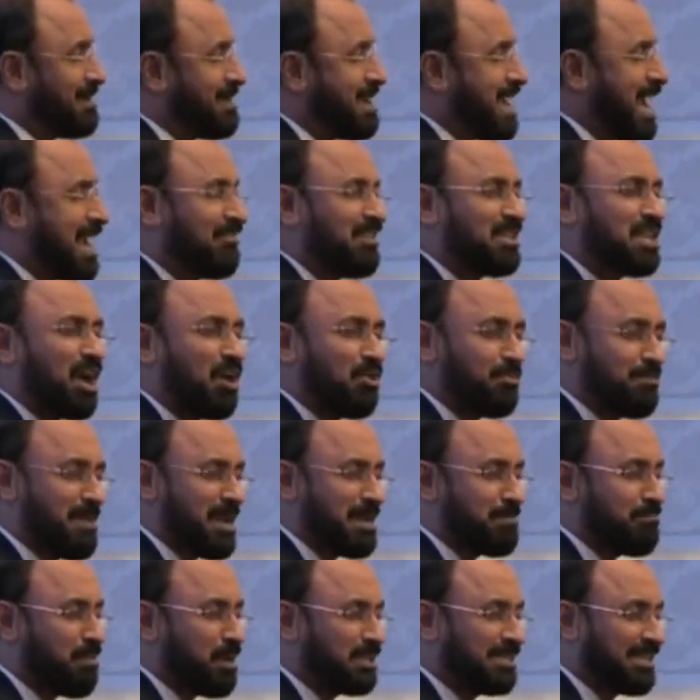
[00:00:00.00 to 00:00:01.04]
And without being
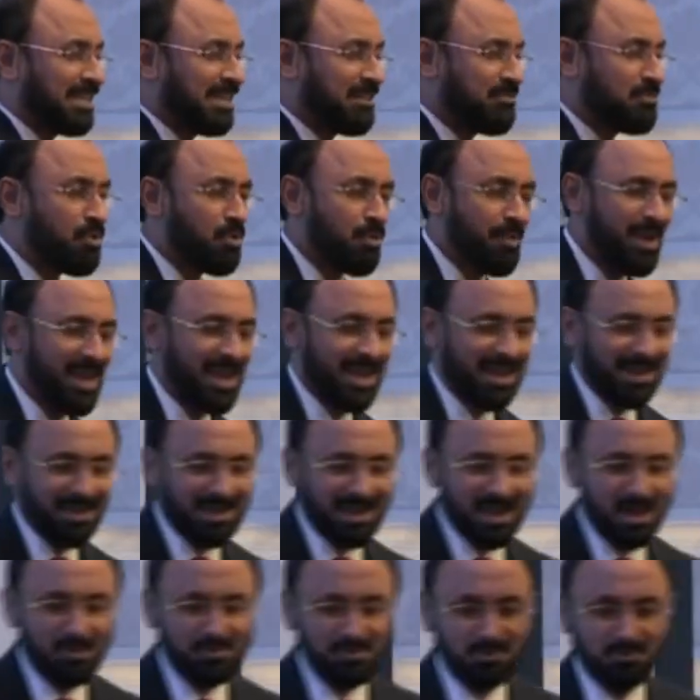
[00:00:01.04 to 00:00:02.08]
positive, no way
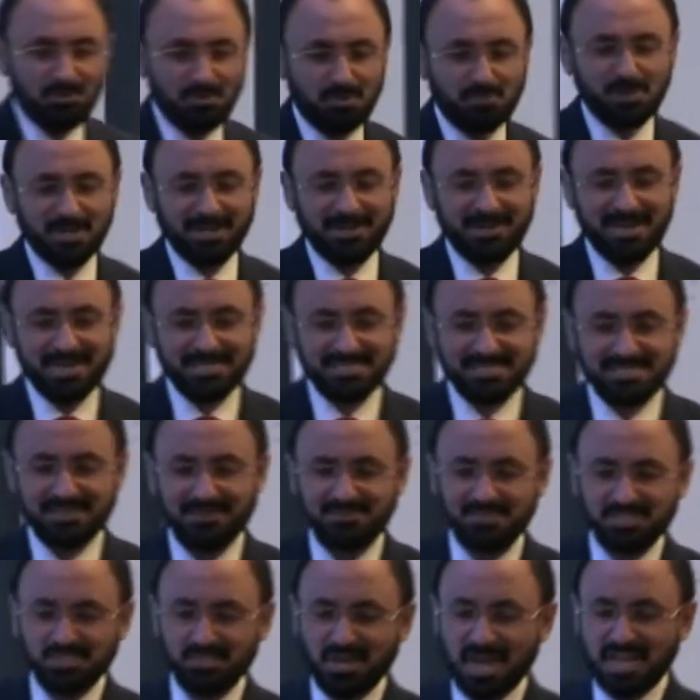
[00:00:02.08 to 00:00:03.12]
how you could put a great
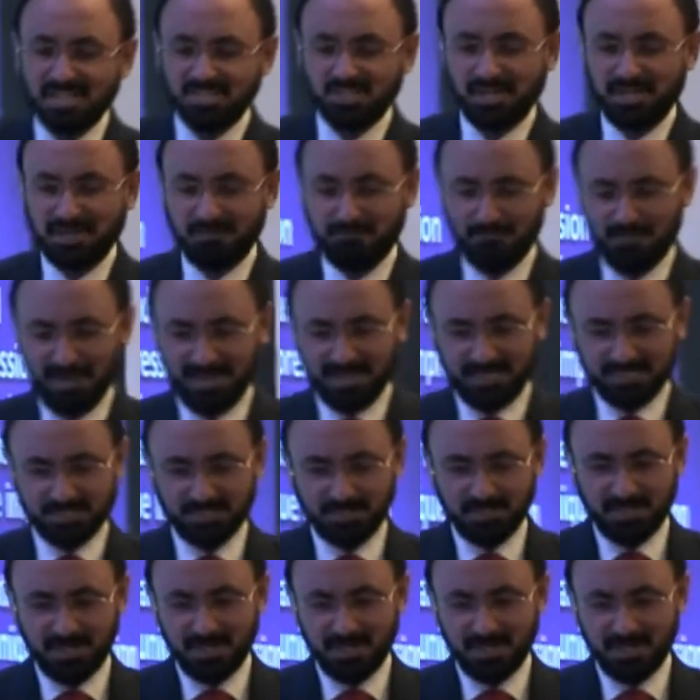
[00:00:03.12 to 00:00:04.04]
service culture in place.